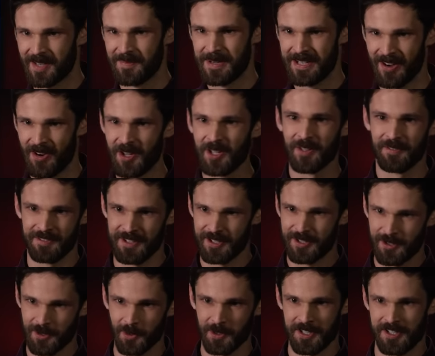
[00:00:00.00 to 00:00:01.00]
I mean, all of these
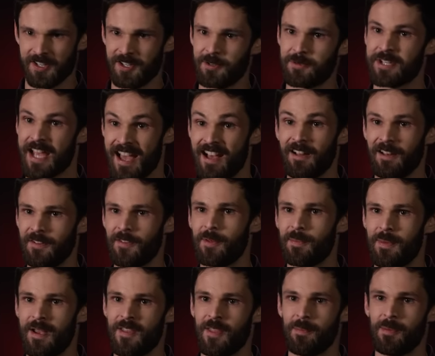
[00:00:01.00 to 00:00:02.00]
stories that you tell in
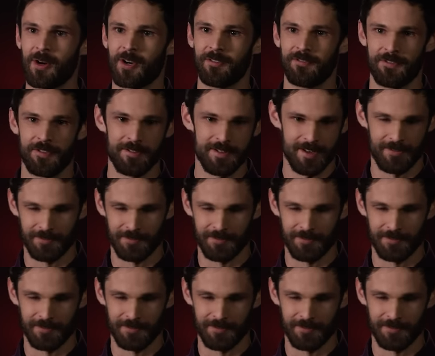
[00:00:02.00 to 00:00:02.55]
the book of the